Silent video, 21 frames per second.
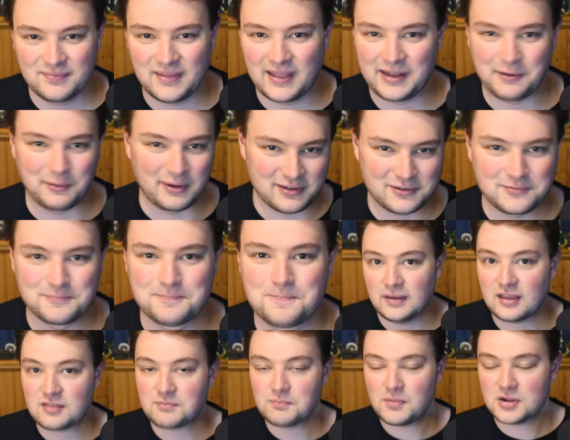Anyways,
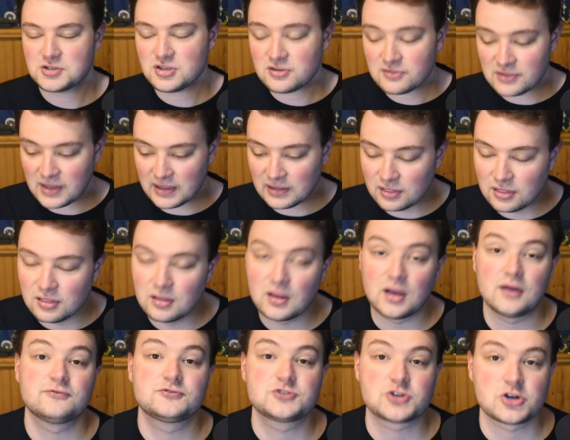as much as I
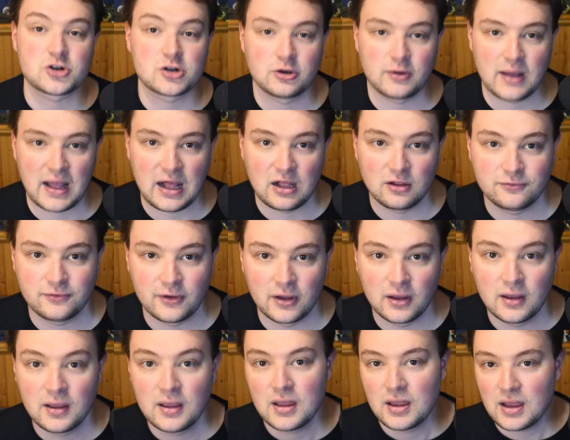love Cherno
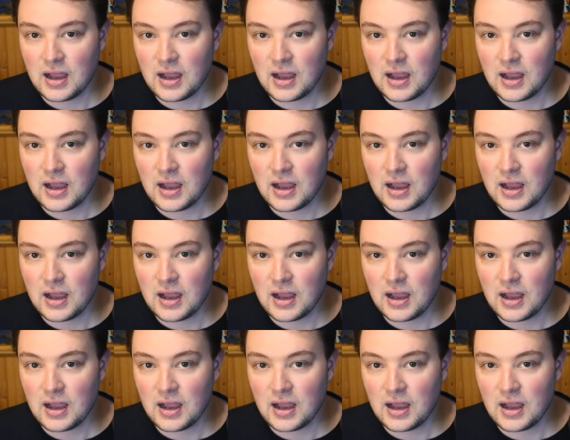Alpha,